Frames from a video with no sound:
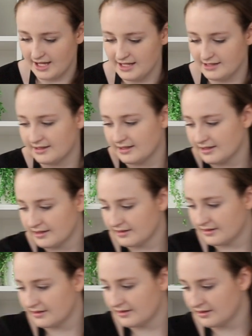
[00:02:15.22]
cake.
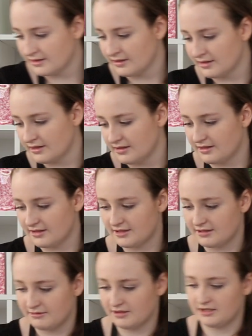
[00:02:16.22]

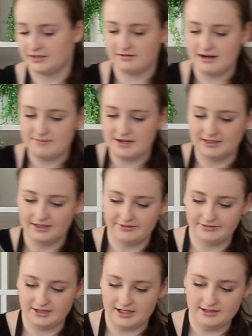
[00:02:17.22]
So we're going to grab our
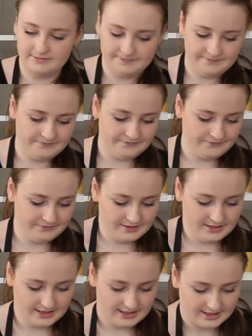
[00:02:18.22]
leveler
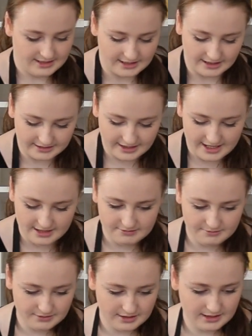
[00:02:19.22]
and our cake,
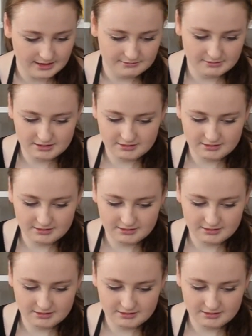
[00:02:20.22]
we'll put that in the